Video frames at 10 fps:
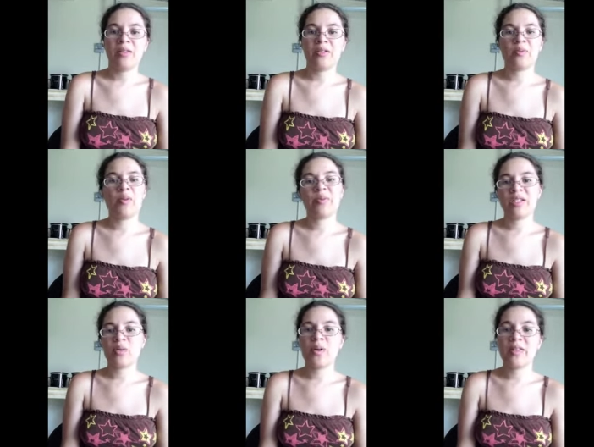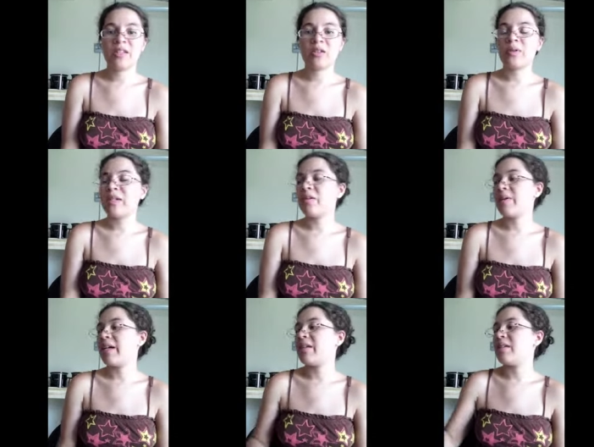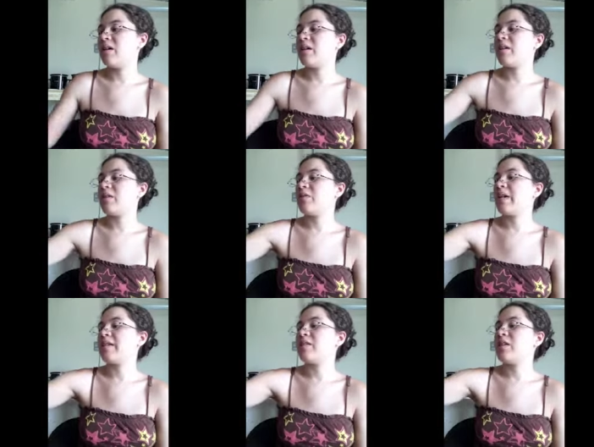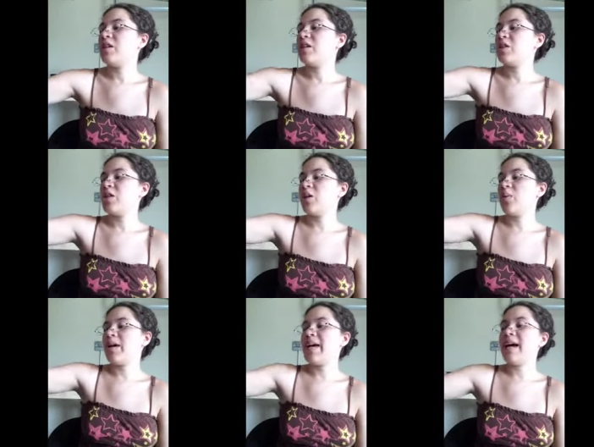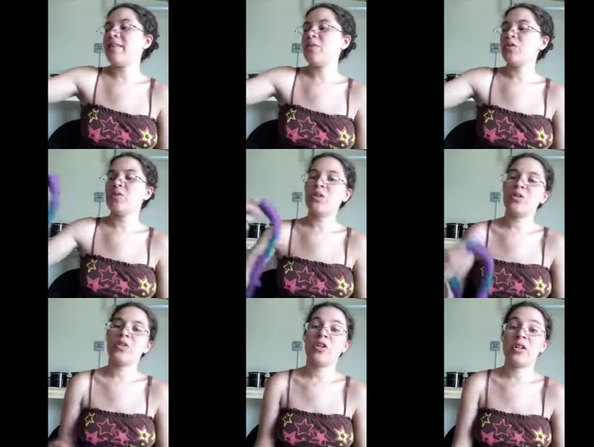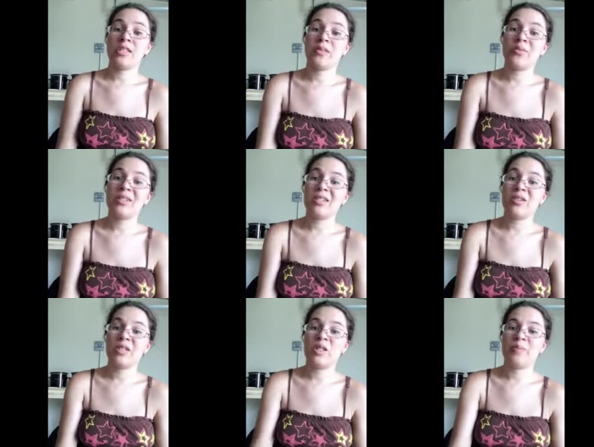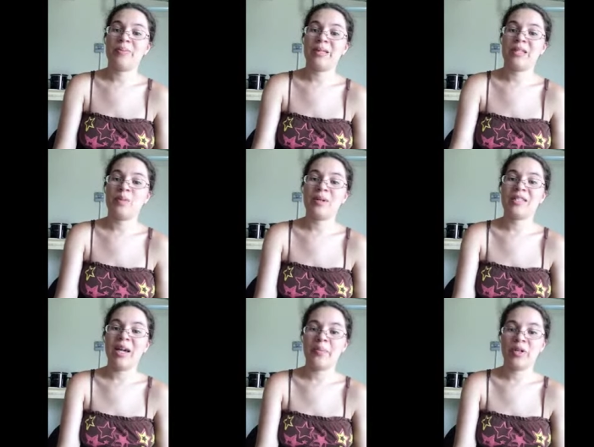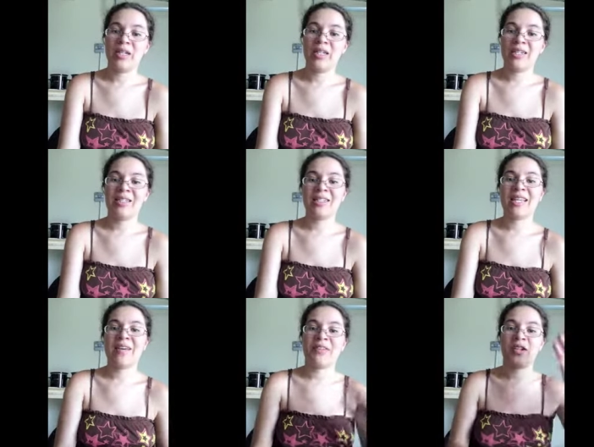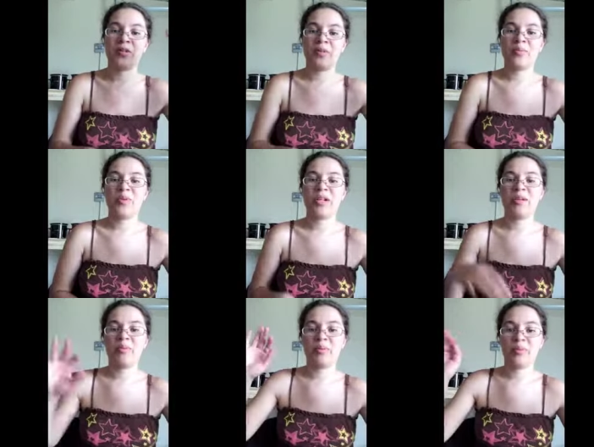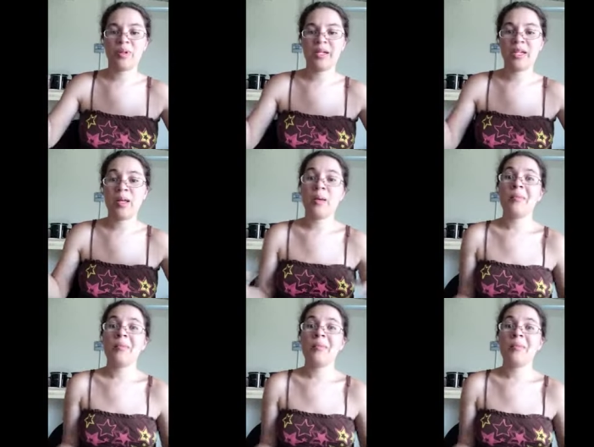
there's a more recent one that's green and grays. So I had those two color yarns that I was originally going to spin separate and just have like a green braid and a blue braid.